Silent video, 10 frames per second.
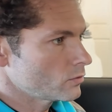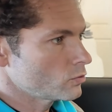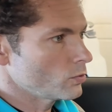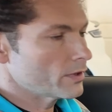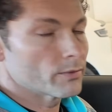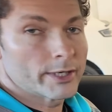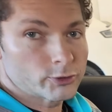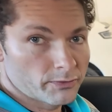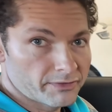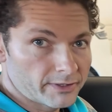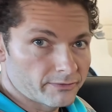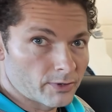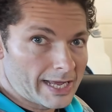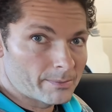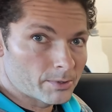doing the retrofit
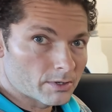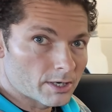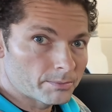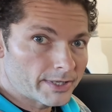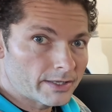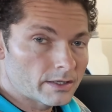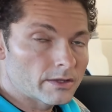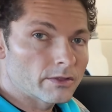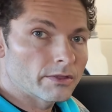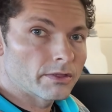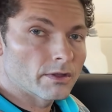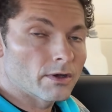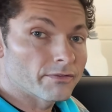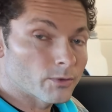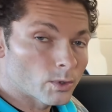for Apple CarPlay.
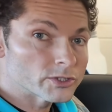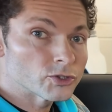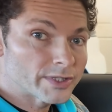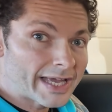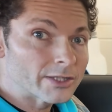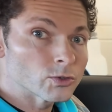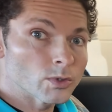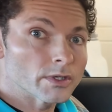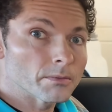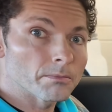Of course, you can do it